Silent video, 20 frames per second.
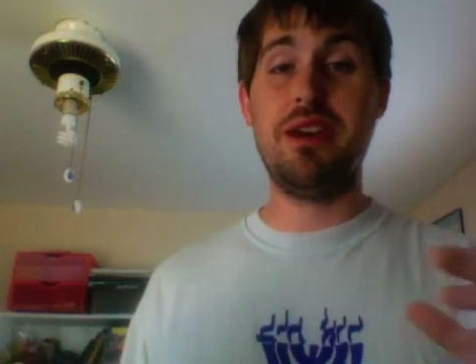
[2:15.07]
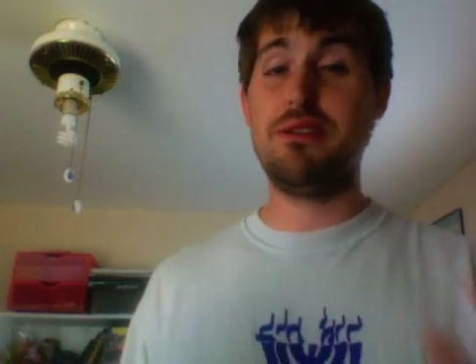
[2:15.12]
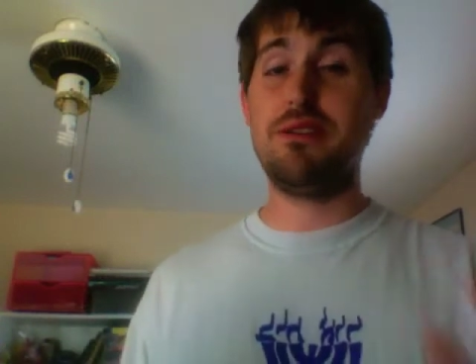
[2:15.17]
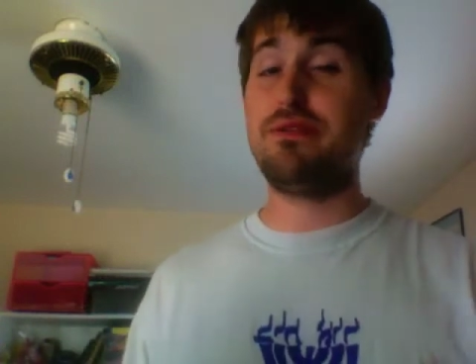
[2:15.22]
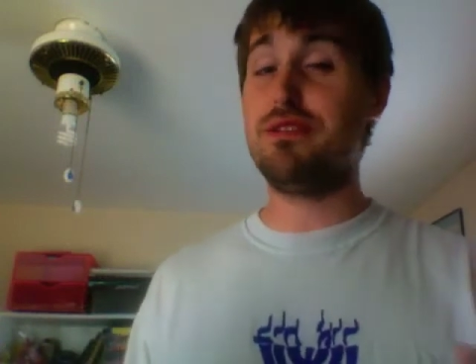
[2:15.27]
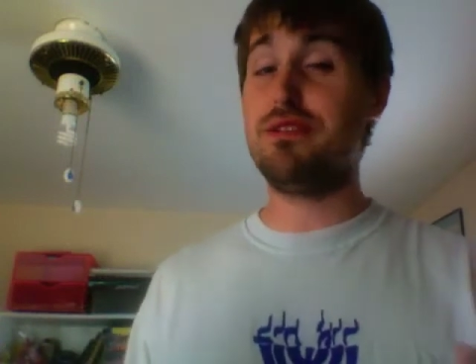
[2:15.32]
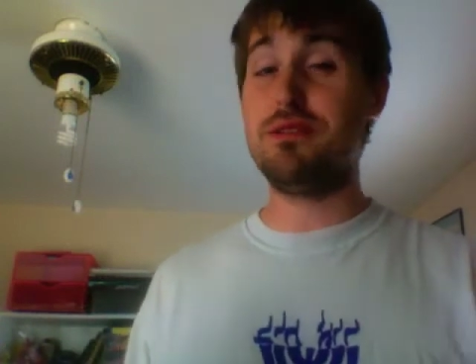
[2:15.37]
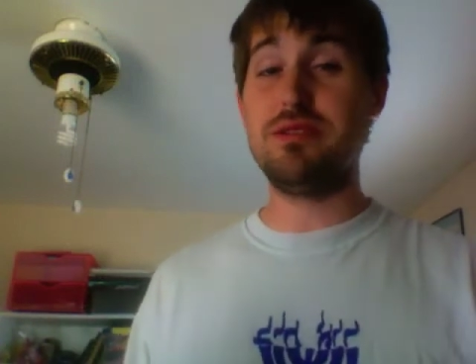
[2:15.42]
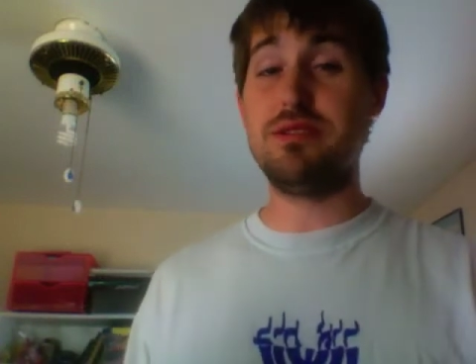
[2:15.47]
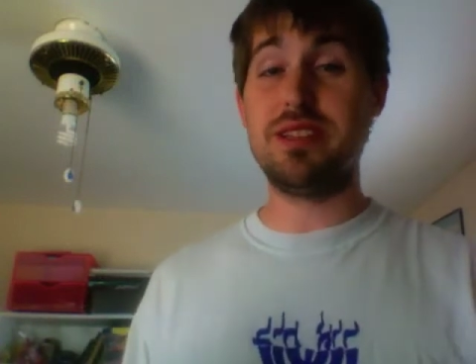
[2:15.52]

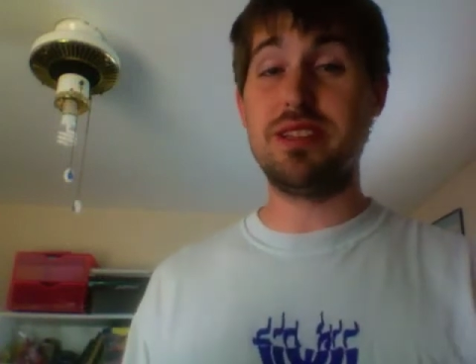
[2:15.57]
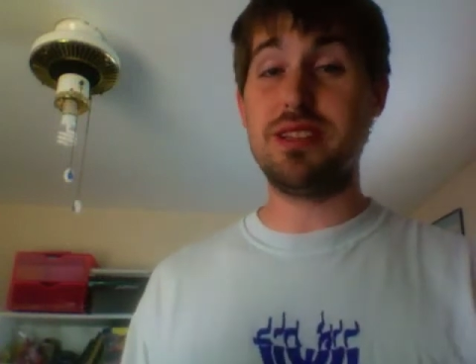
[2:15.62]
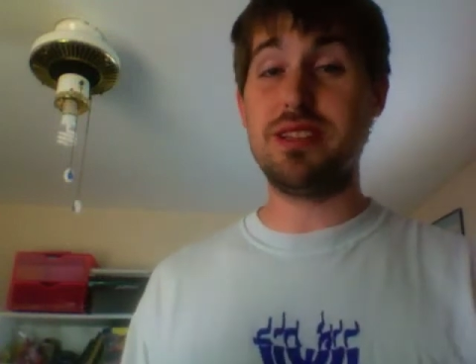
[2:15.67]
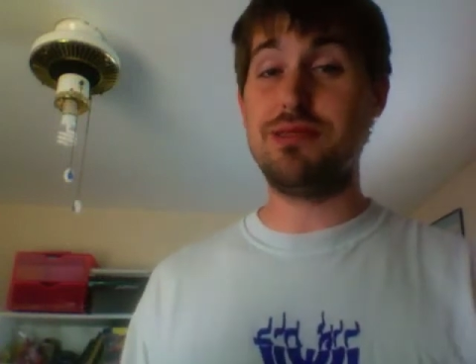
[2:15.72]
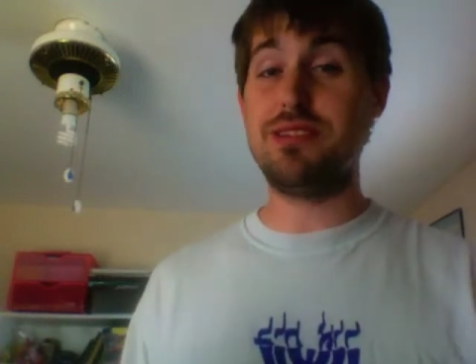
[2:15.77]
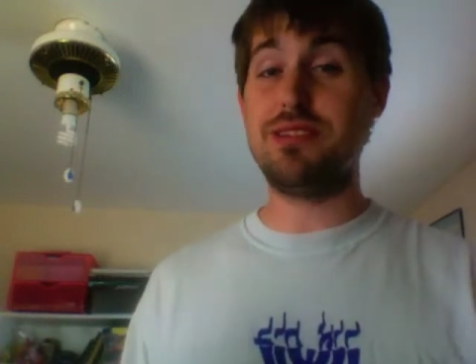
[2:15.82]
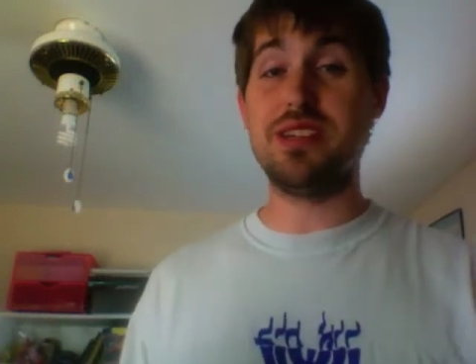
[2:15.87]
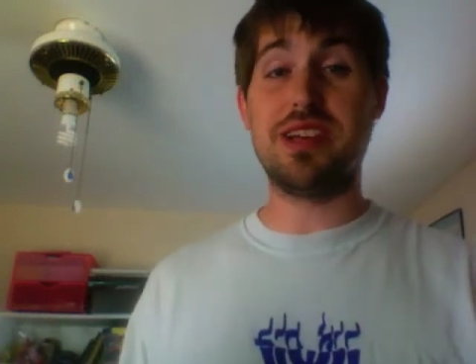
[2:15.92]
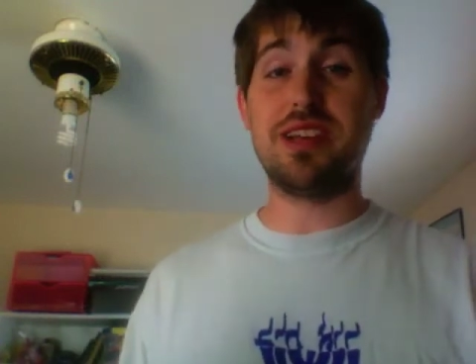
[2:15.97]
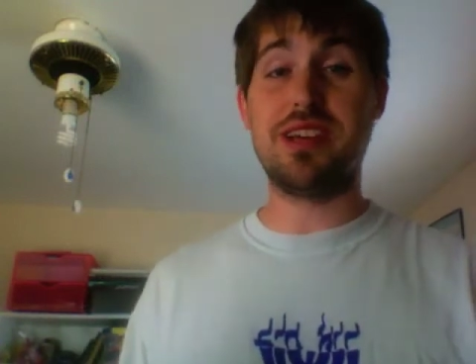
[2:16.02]
food that you
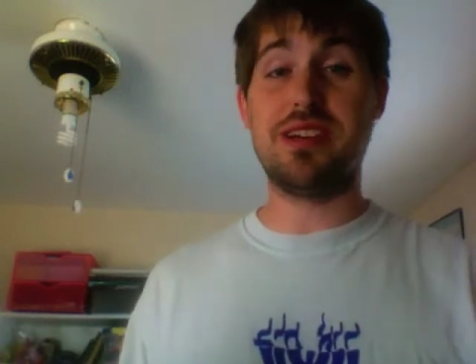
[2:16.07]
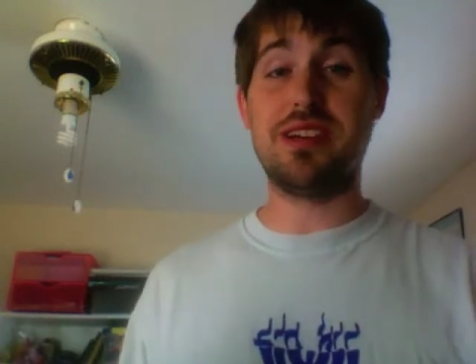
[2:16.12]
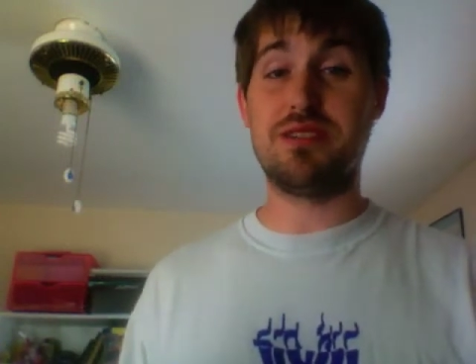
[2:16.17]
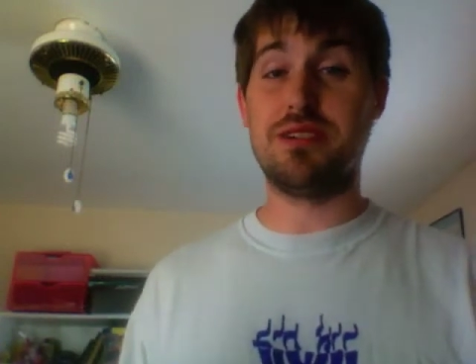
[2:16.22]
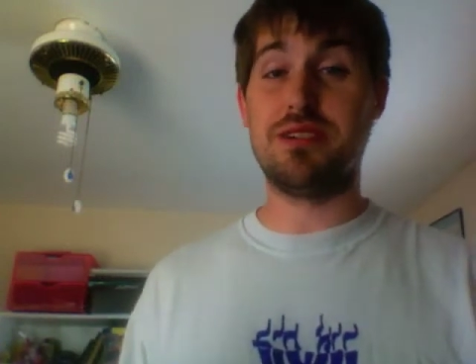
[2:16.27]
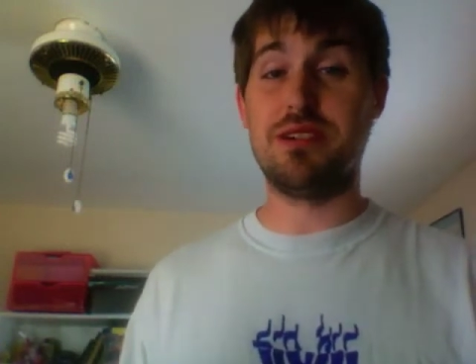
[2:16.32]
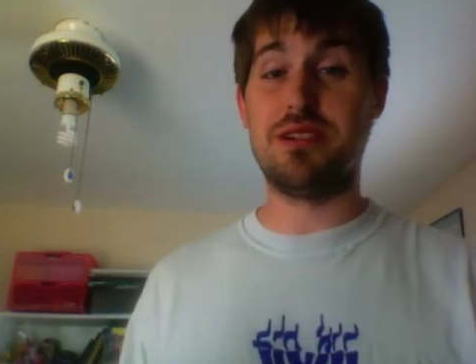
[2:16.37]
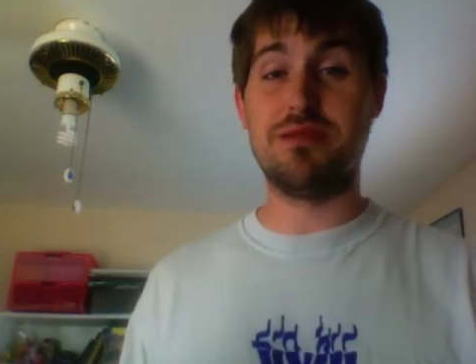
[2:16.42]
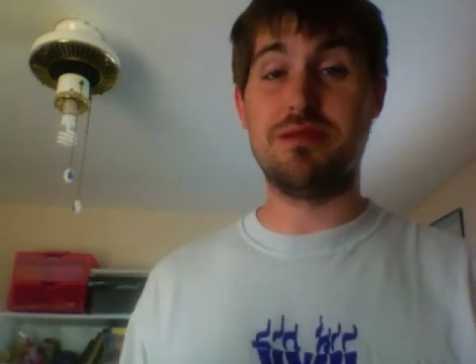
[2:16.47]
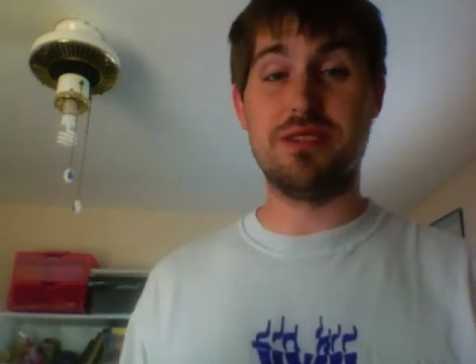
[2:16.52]
didn't have to
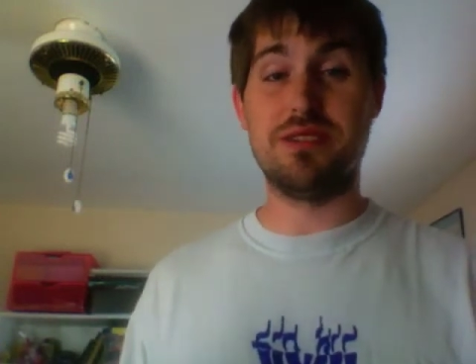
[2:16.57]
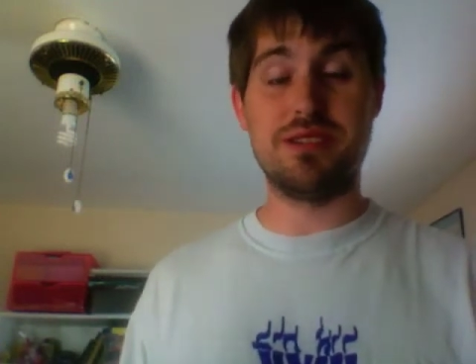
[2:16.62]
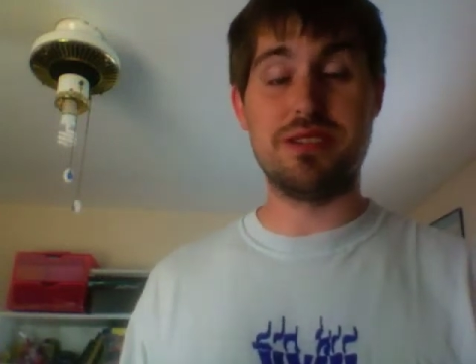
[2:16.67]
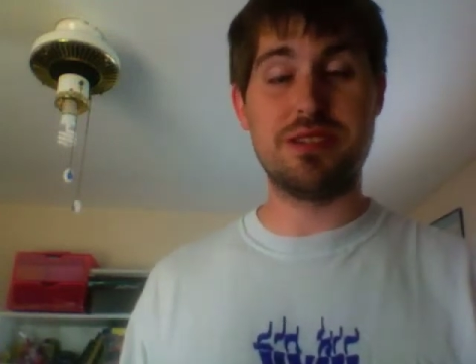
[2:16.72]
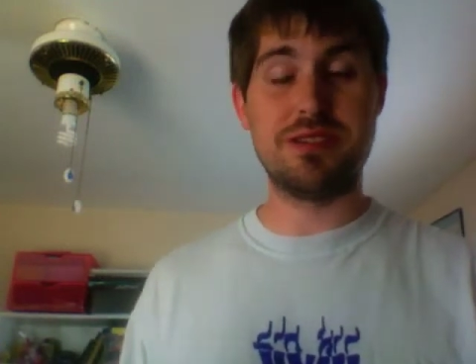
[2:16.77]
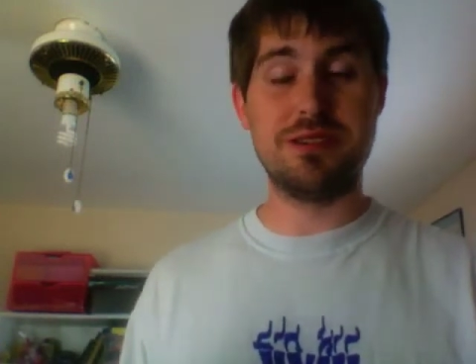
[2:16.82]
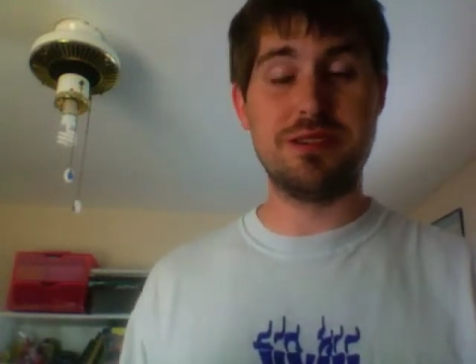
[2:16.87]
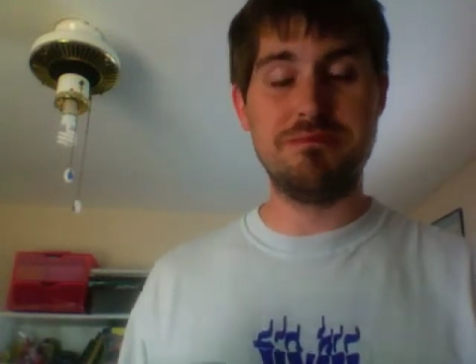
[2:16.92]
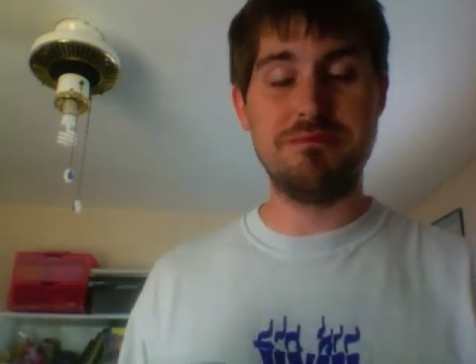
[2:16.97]
harvest.